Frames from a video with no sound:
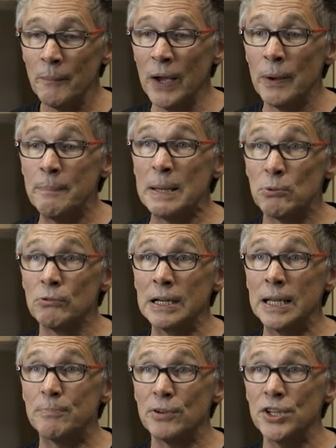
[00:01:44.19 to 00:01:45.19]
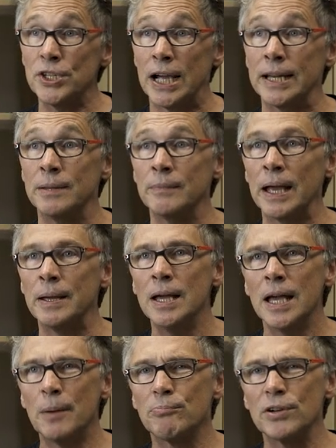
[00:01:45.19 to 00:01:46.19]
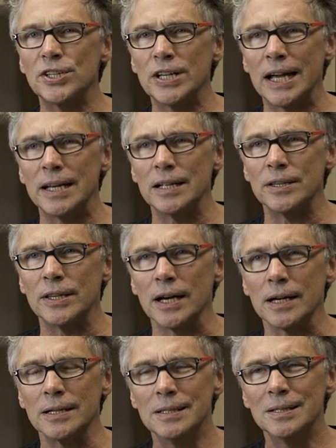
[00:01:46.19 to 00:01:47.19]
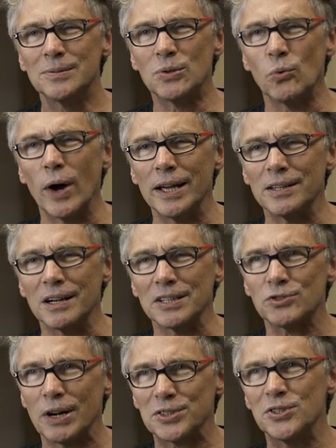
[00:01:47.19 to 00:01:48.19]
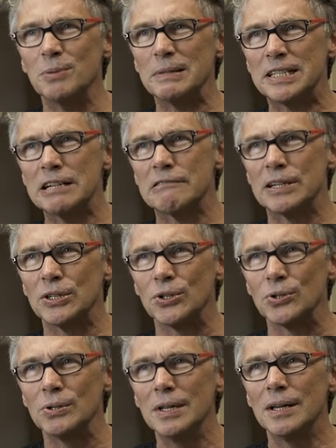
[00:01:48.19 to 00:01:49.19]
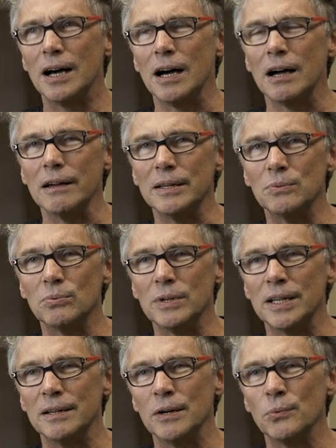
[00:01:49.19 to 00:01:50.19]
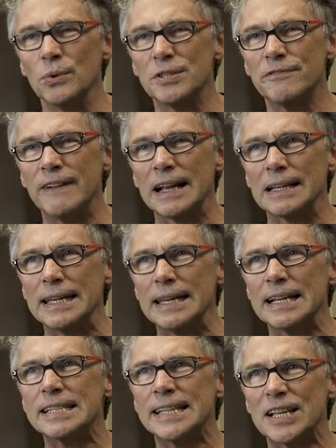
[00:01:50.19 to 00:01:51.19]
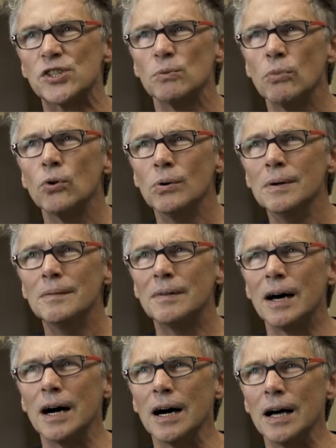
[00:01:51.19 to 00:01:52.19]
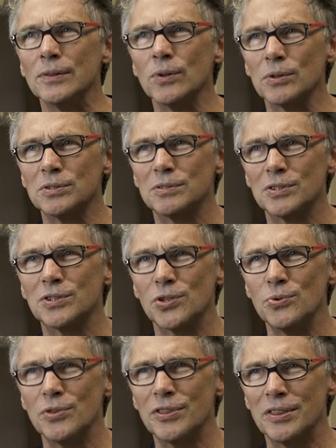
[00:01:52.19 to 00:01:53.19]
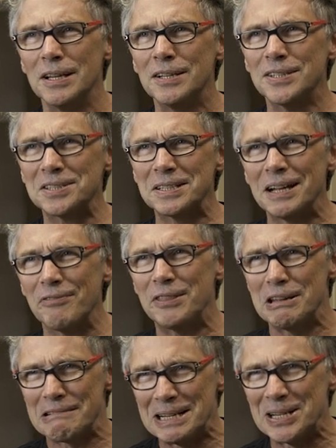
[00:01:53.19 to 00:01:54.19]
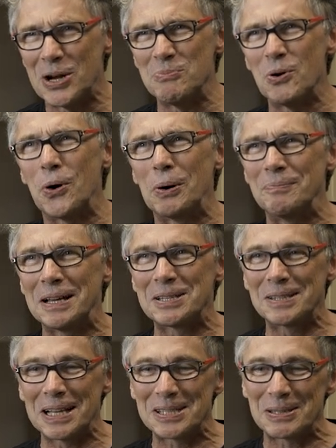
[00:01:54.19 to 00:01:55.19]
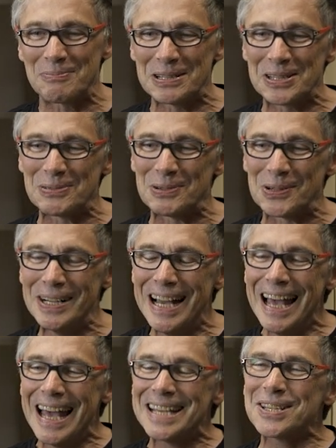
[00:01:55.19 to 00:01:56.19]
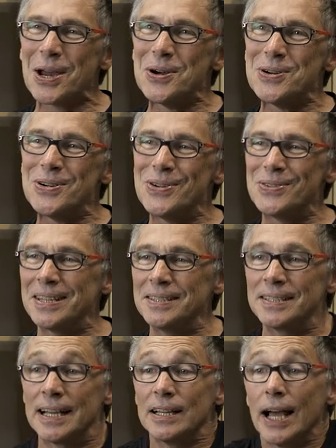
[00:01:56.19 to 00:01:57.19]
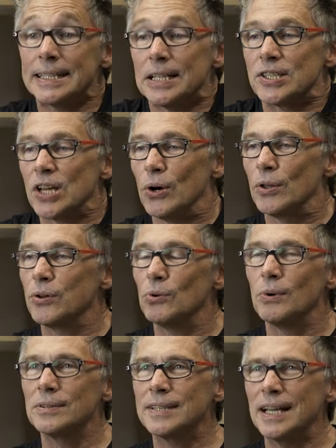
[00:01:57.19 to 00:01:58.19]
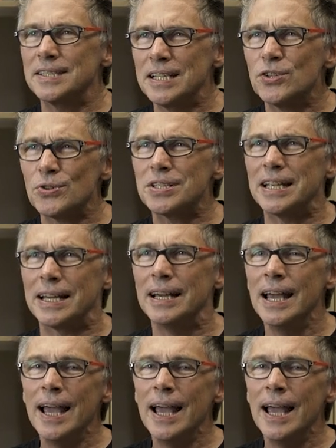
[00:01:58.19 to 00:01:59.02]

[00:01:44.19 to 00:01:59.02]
Anyway, people really appreciated it, and they appreciated the way that I structured the material. It was fairly accessible, not too just enough theory and no more. That's the principle. So they liked it. So I thought, well, that's interesting.